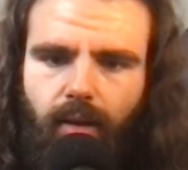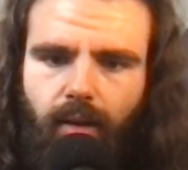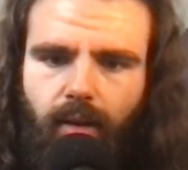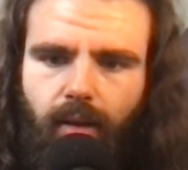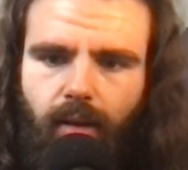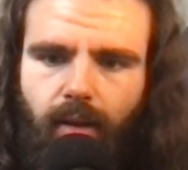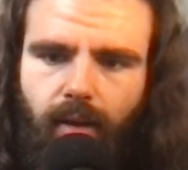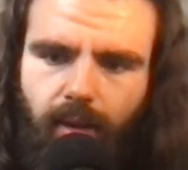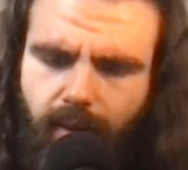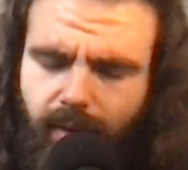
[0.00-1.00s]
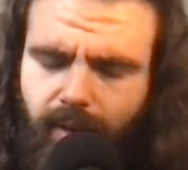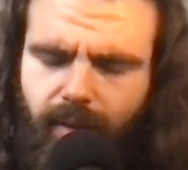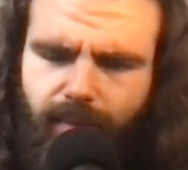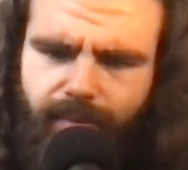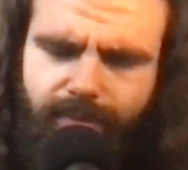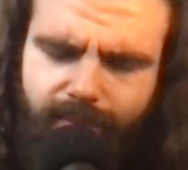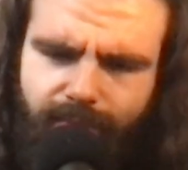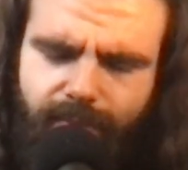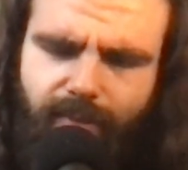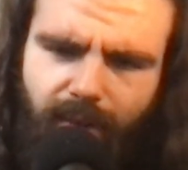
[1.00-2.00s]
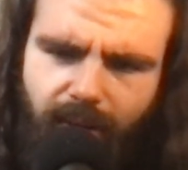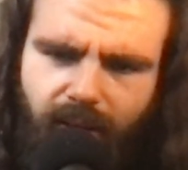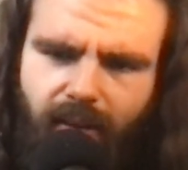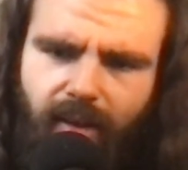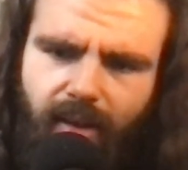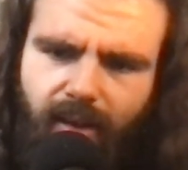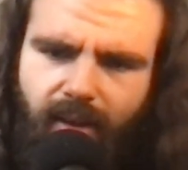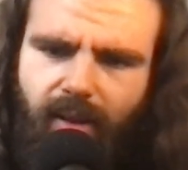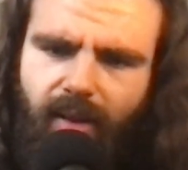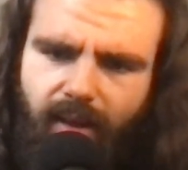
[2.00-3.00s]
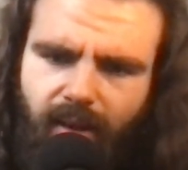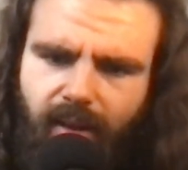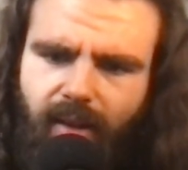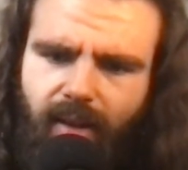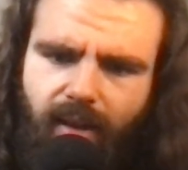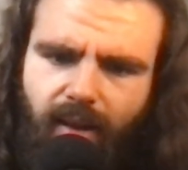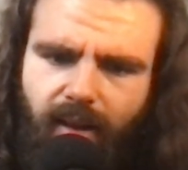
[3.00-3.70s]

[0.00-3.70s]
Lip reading: (no one is talking)